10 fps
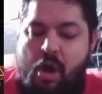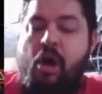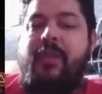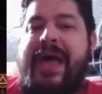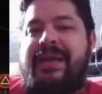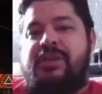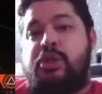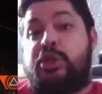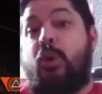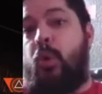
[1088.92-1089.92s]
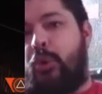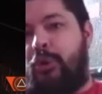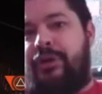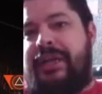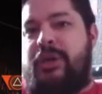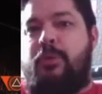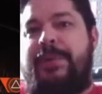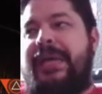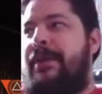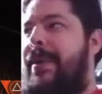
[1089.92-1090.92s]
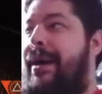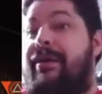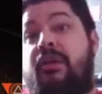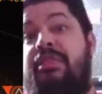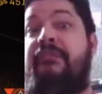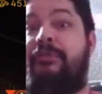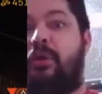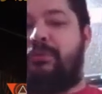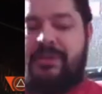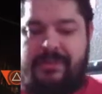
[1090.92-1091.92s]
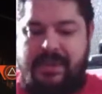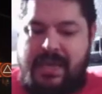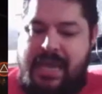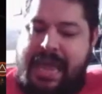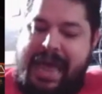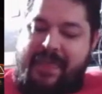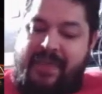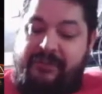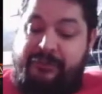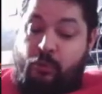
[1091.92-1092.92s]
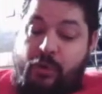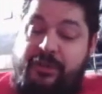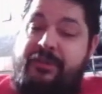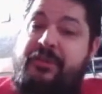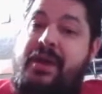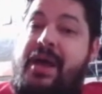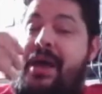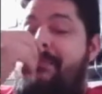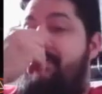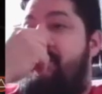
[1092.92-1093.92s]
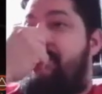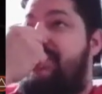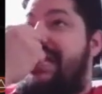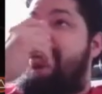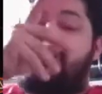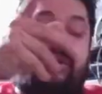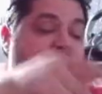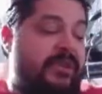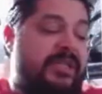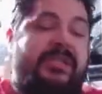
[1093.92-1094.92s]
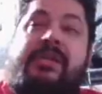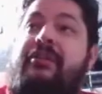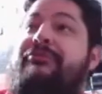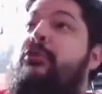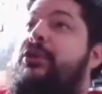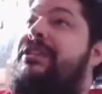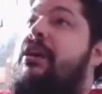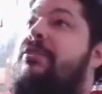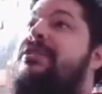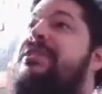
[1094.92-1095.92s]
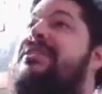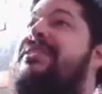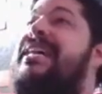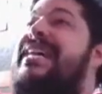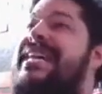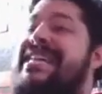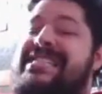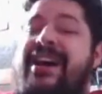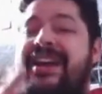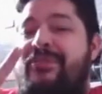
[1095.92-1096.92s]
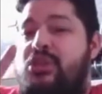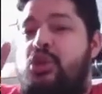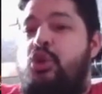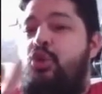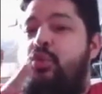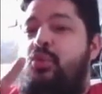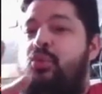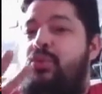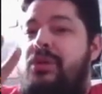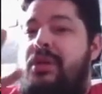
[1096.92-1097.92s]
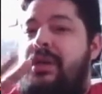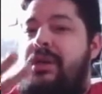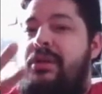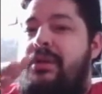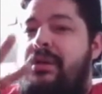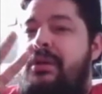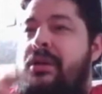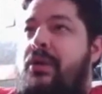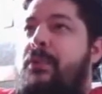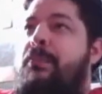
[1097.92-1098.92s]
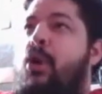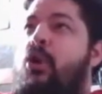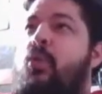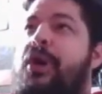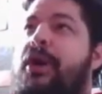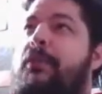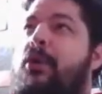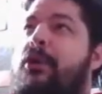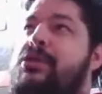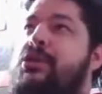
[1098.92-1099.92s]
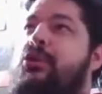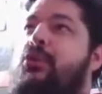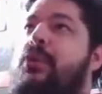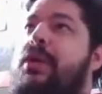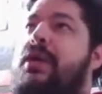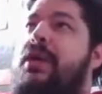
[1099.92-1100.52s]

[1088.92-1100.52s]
All that is stored in your piggy bank, the Vault. And then the fourth section of this Fort Tarsis is kind of a part one and a part two.